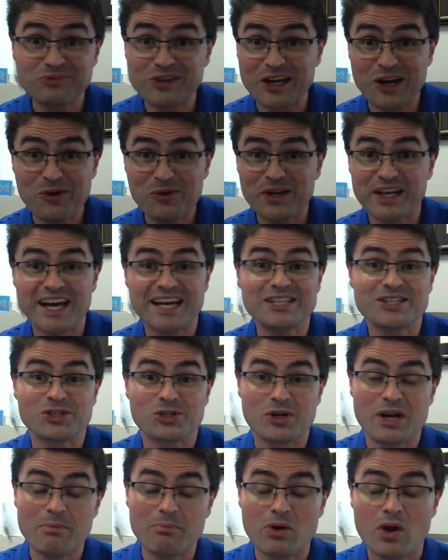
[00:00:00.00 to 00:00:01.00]
a nice
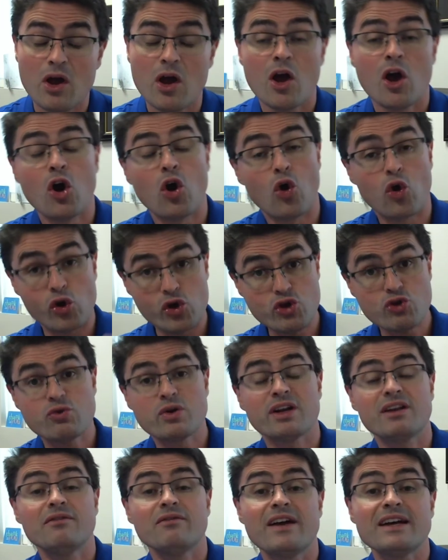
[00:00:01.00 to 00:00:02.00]
trip, or you
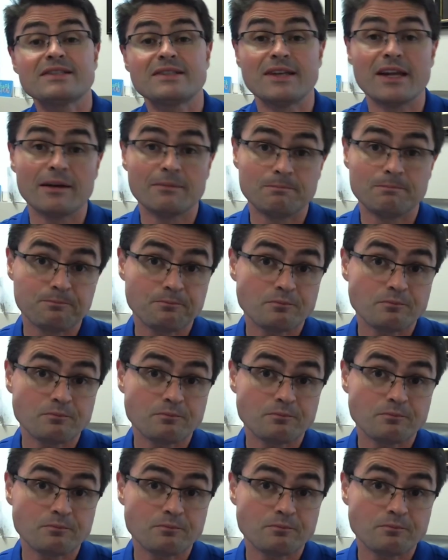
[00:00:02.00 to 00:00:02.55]
could invest it.